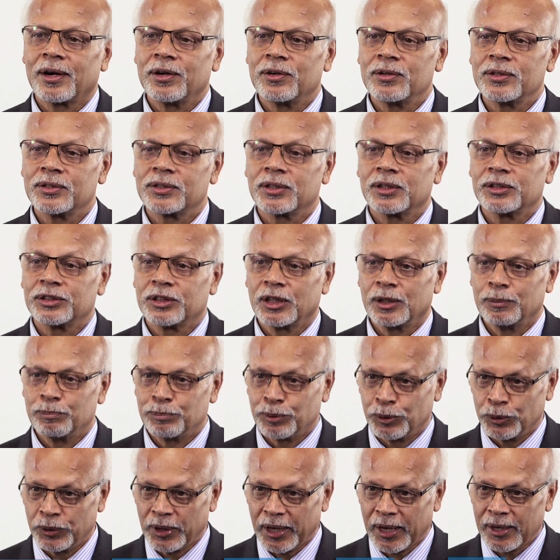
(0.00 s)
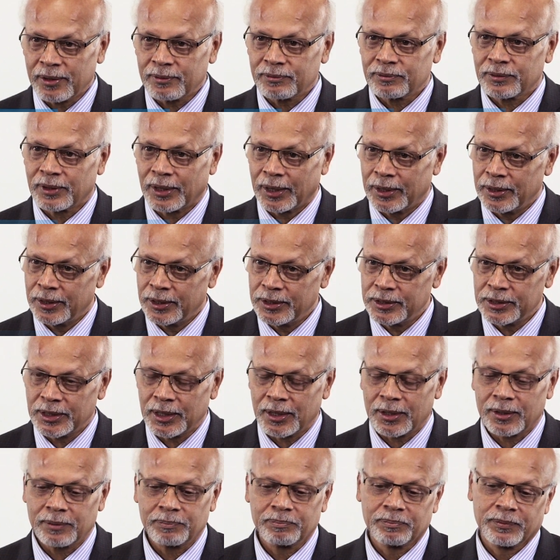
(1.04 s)
and Research in Pune in
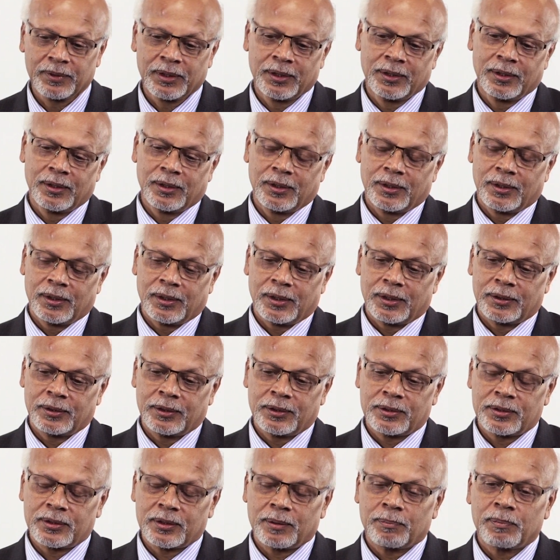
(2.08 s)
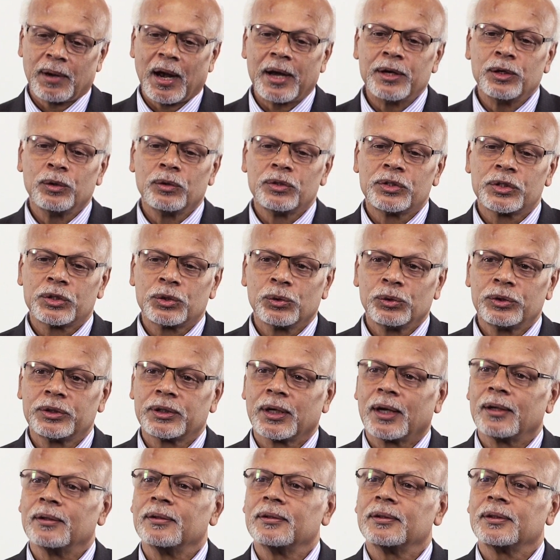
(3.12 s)
India. This is a brand new
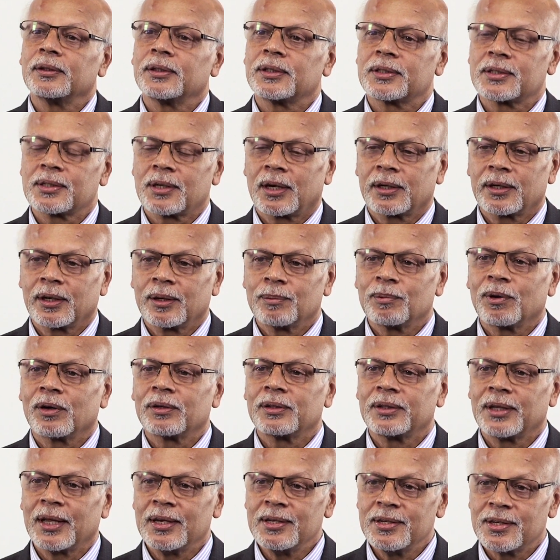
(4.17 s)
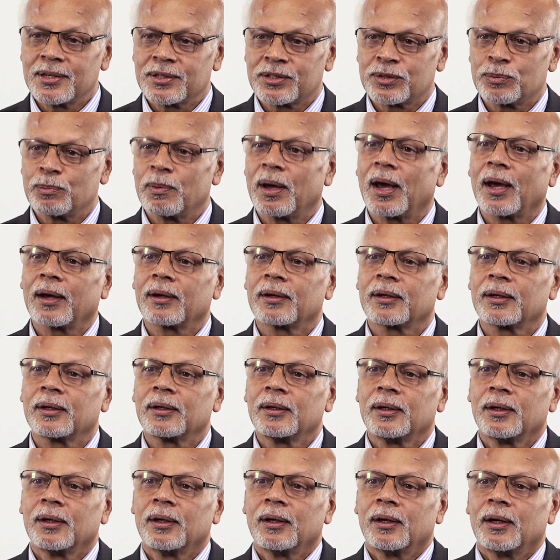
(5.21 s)
institution. It started about 10 years back
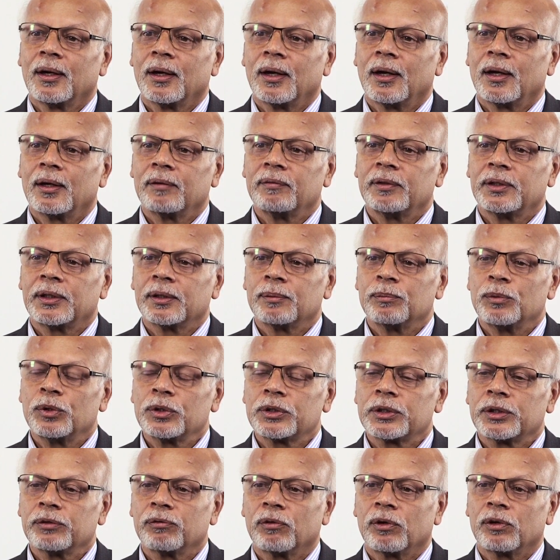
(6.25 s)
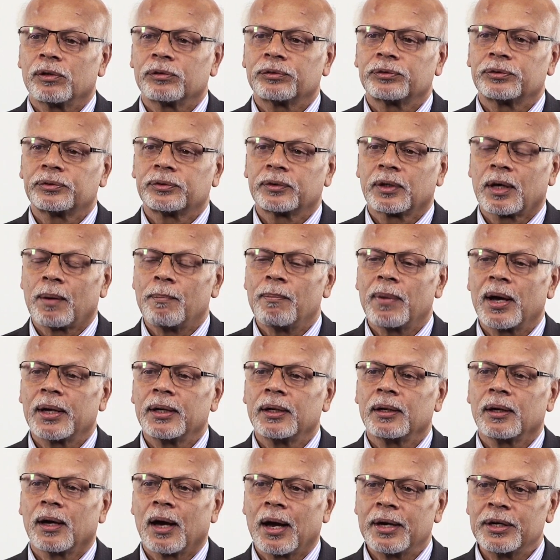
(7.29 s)
with a motive of
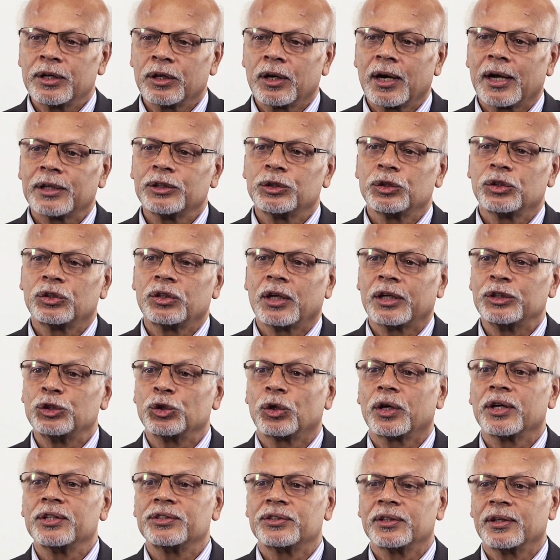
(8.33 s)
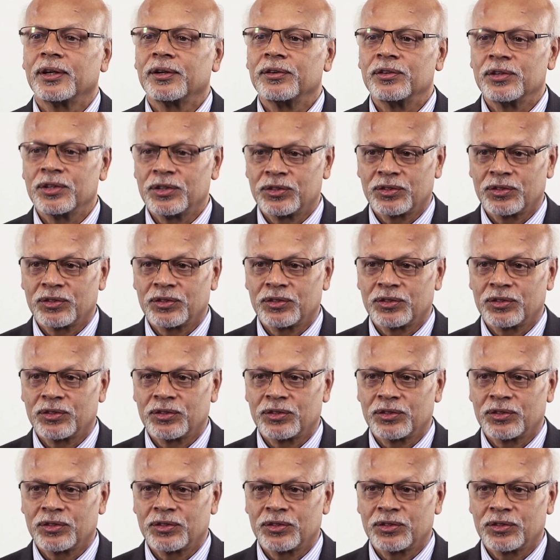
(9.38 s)
combining undergraduate education and